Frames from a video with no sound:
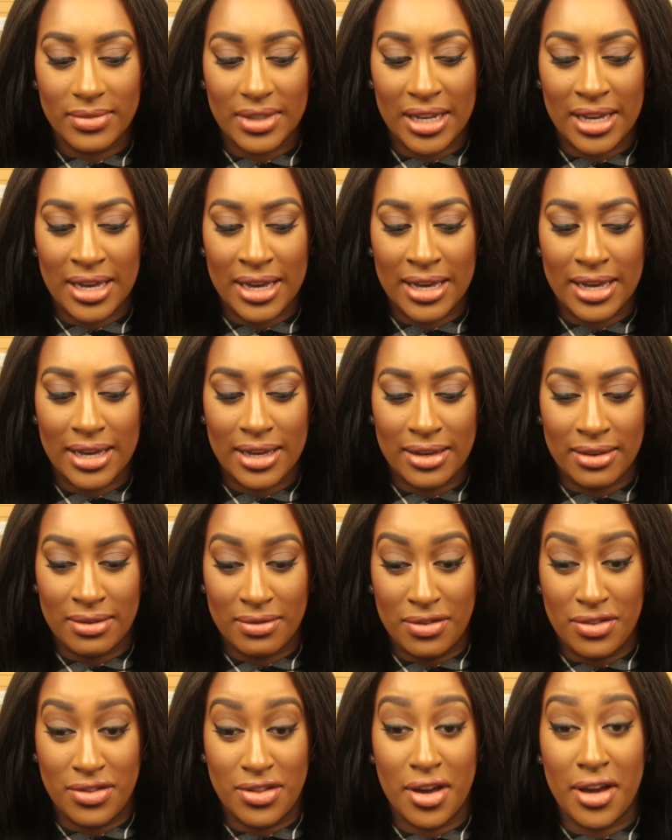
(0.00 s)

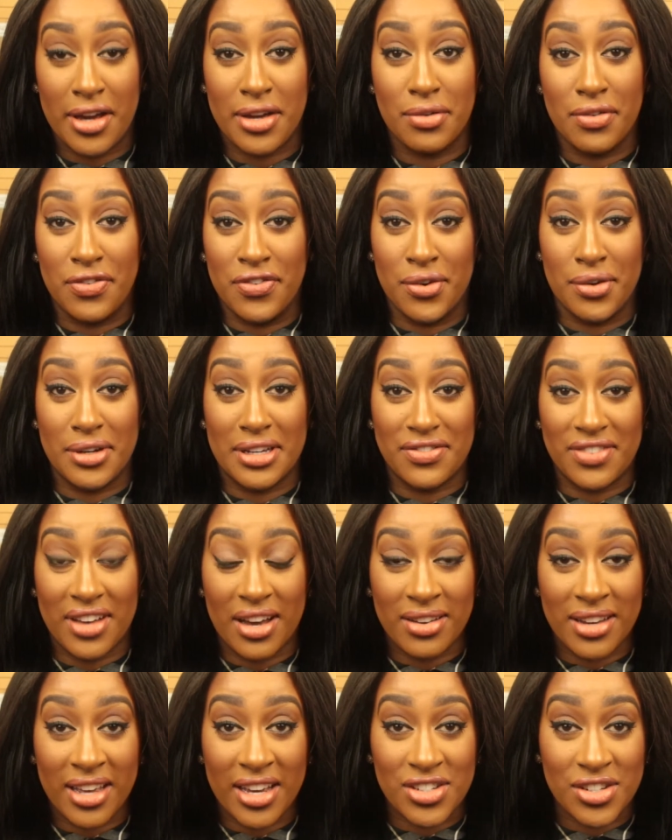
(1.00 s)
30 or 40
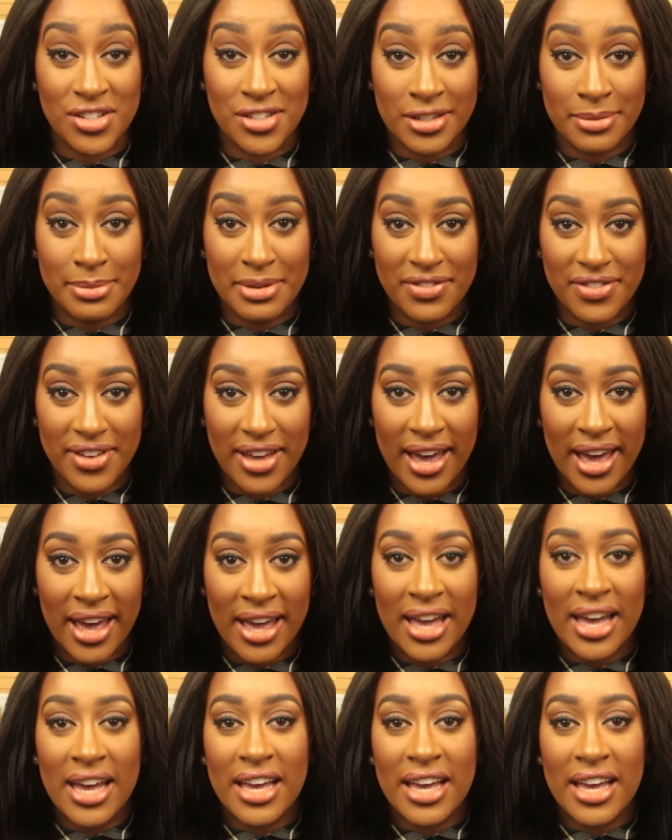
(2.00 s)
foundations to be fair.